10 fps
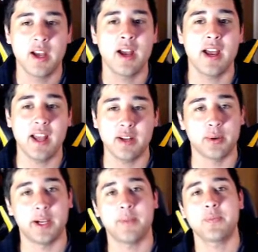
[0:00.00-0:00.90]

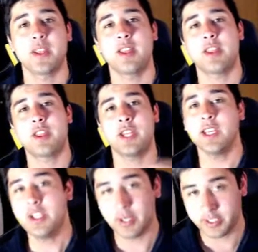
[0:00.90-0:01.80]
Anyway,
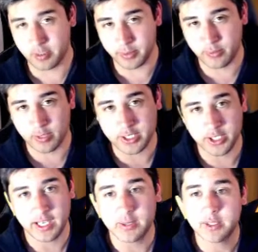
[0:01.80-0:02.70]
thank you all so much for
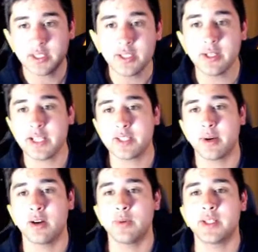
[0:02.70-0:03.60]
watching. I will see you guys
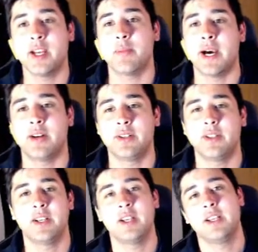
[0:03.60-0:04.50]
tomorrow with that battle.
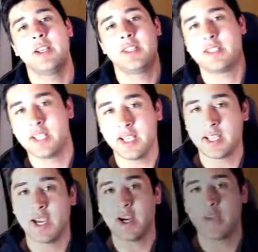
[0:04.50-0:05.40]
Take
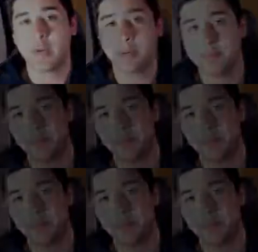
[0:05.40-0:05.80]
care, everyone.